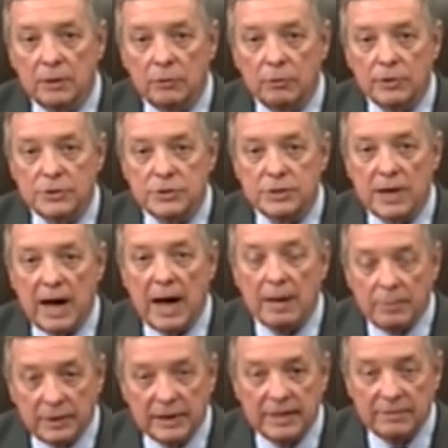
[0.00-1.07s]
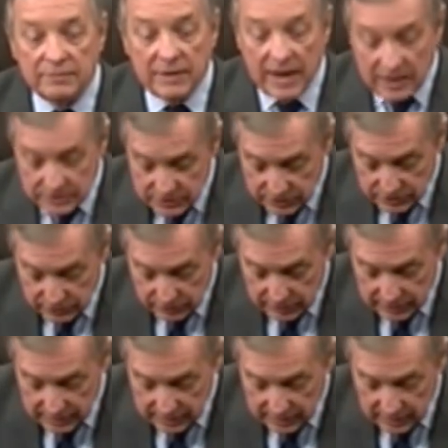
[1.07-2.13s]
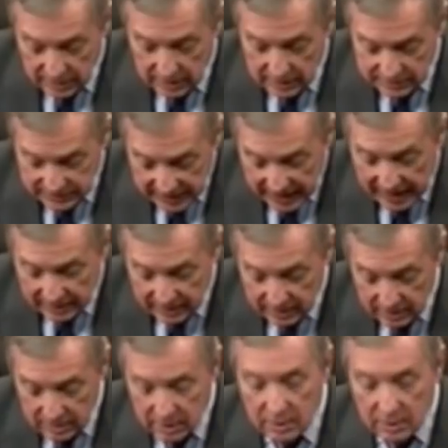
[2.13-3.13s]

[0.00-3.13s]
which I believe constituted an attack